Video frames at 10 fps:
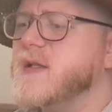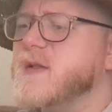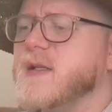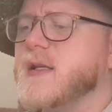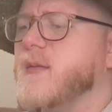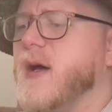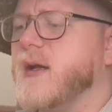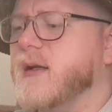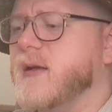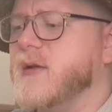got me just thinking
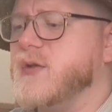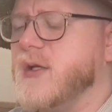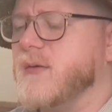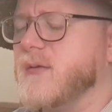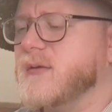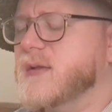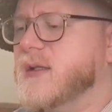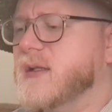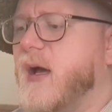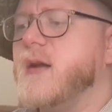about it in general.
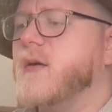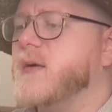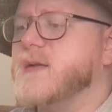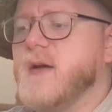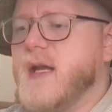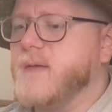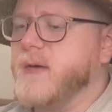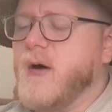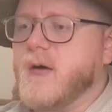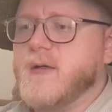I know it's on
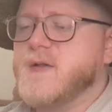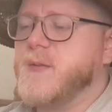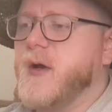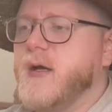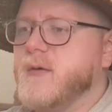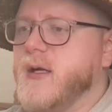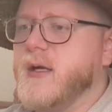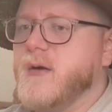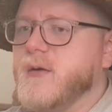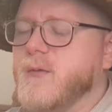every artist's mind right
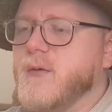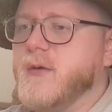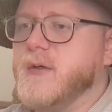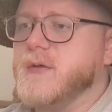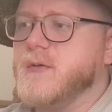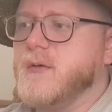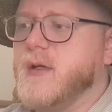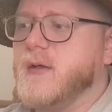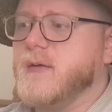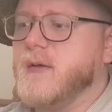now in the world
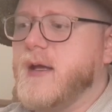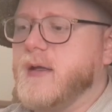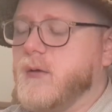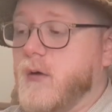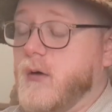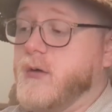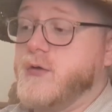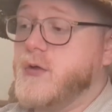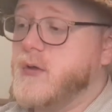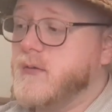at
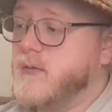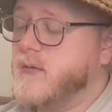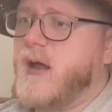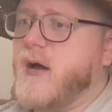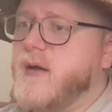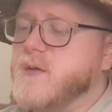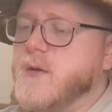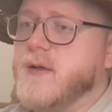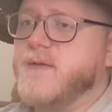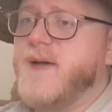large. AI is
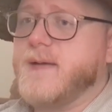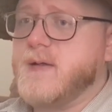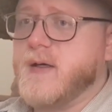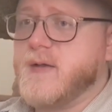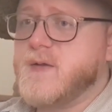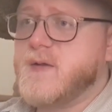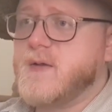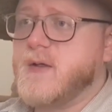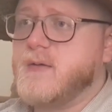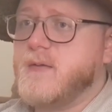really affecting
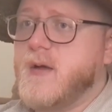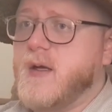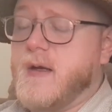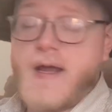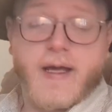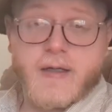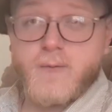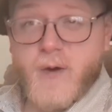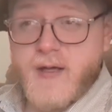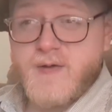us in
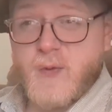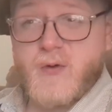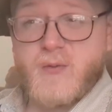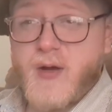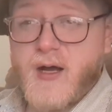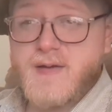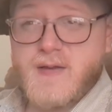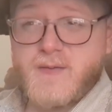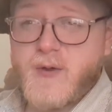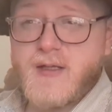negative ways more than
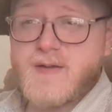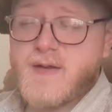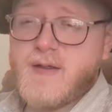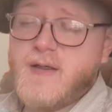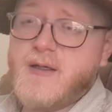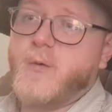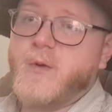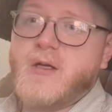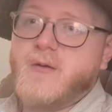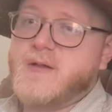positive ways.
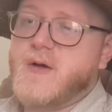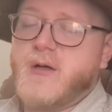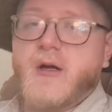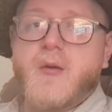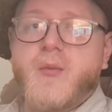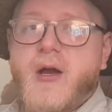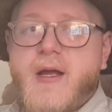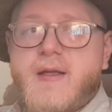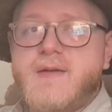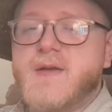We know it's hurting our
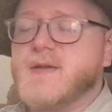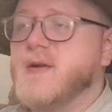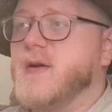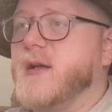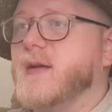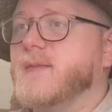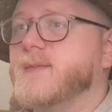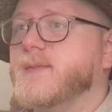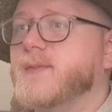brains, it's hurting